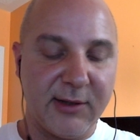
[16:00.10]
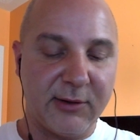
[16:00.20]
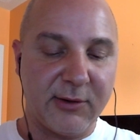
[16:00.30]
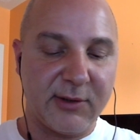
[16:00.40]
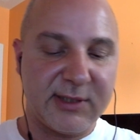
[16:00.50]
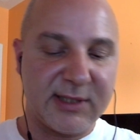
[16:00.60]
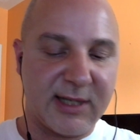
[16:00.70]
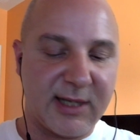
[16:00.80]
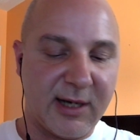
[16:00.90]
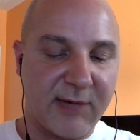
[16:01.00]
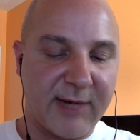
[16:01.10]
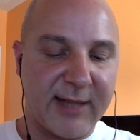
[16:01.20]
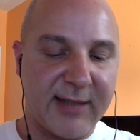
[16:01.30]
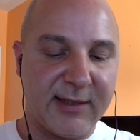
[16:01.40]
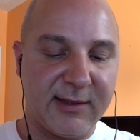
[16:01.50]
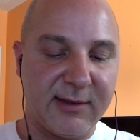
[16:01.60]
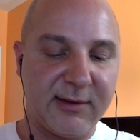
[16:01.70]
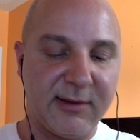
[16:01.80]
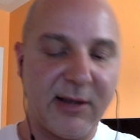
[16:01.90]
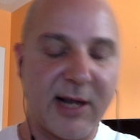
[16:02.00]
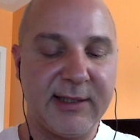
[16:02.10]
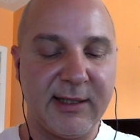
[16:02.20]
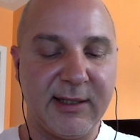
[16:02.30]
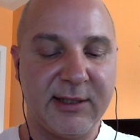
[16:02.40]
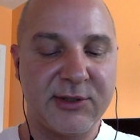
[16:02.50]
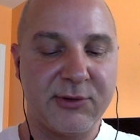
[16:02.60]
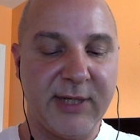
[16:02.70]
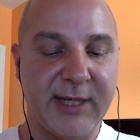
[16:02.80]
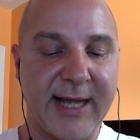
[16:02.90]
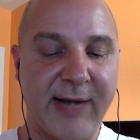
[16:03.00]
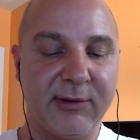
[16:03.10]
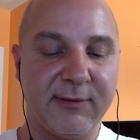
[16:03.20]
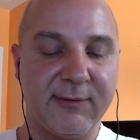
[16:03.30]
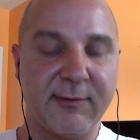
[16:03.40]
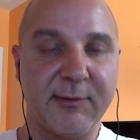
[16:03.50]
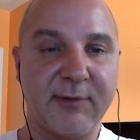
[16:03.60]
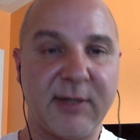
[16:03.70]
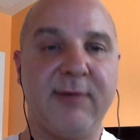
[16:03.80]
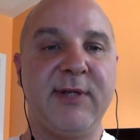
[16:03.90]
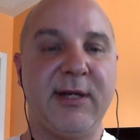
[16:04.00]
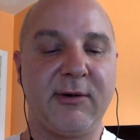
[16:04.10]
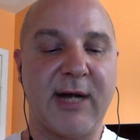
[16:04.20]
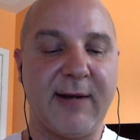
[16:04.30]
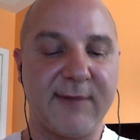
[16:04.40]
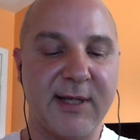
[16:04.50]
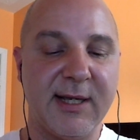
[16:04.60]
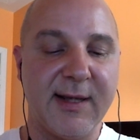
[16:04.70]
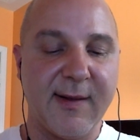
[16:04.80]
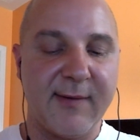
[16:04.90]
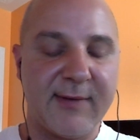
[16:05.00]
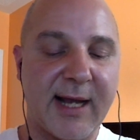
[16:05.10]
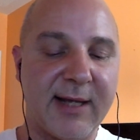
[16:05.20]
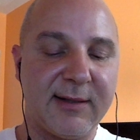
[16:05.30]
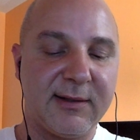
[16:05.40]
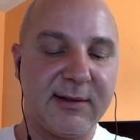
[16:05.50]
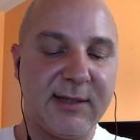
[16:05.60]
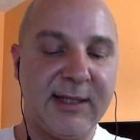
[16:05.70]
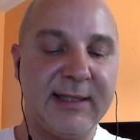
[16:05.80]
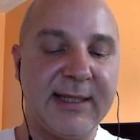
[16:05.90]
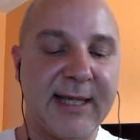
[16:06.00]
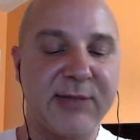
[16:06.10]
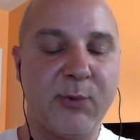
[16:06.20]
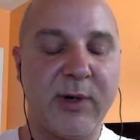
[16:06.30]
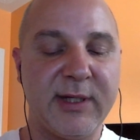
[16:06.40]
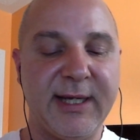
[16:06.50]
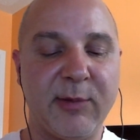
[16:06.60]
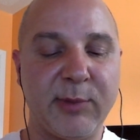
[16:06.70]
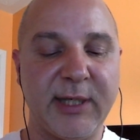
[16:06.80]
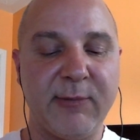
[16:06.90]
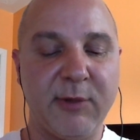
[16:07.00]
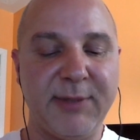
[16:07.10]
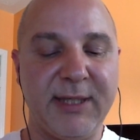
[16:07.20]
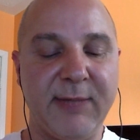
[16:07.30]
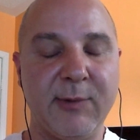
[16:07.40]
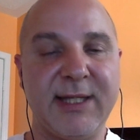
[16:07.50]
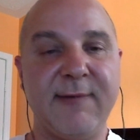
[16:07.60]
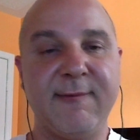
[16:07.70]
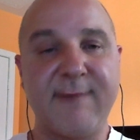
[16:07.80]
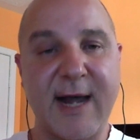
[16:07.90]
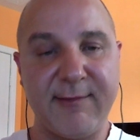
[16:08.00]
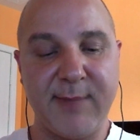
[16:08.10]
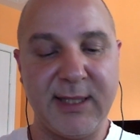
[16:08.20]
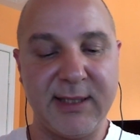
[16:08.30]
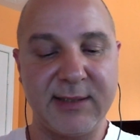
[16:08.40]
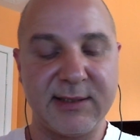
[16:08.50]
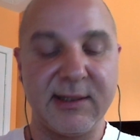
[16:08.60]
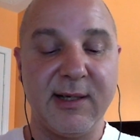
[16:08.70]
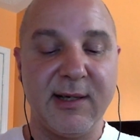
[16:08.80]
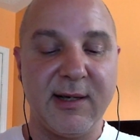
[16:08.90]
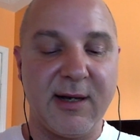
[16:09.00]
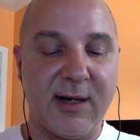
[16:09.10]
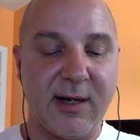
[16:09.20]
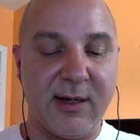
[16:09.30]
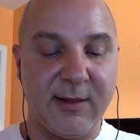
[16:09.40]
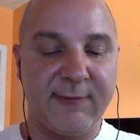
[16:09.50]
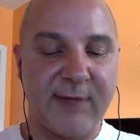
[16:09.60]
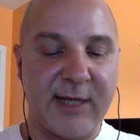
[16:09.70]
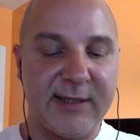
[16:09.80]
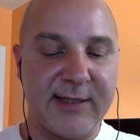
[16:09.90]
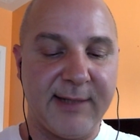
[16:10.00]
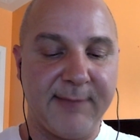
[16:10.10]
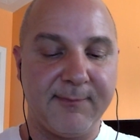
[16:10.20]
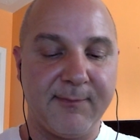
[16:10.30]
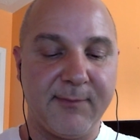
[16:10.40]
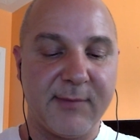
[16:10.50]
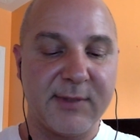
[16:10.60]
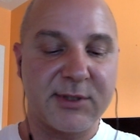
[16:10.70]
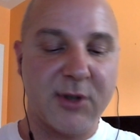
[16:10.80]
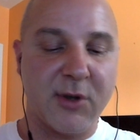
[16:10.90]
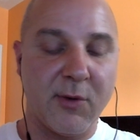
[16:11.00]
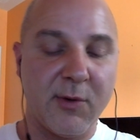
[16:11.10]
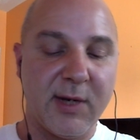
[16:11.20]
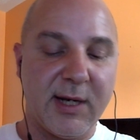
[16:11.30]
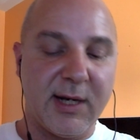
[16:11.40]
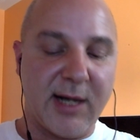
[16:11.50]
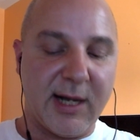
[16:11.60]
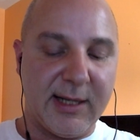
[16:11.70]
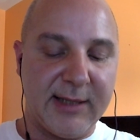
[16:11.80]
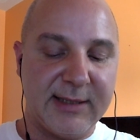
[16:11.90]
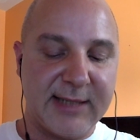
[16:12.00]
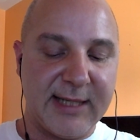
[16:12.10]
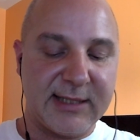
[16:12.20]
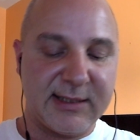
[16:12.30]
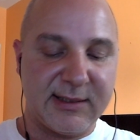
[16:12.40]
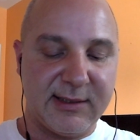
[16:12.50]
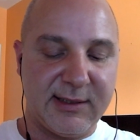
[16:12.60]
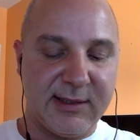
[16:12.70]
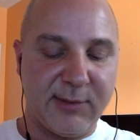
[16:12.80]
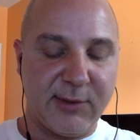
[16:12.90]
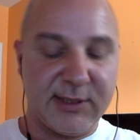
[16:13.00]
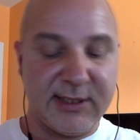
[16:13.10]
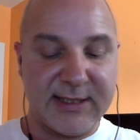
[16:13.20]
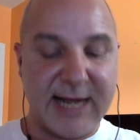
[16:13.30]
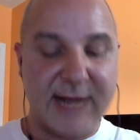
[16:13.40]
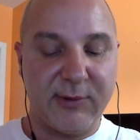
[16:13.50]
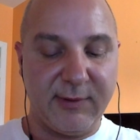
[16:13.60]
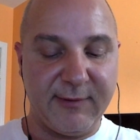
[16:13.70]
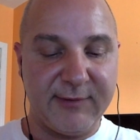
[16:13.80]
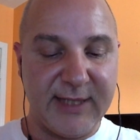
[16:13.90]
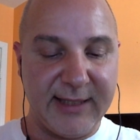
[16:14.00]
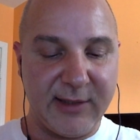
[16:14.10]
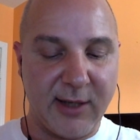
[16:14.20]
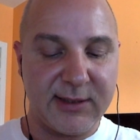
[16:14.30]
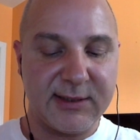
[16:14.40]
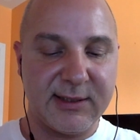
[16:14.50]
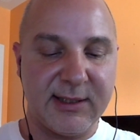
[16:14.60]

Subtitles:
notice a red line extruding out from the front of the aircraft. That indicates where the airplane will be within 5 minutes of flight time. So in this case, the person is now doing 58 knots.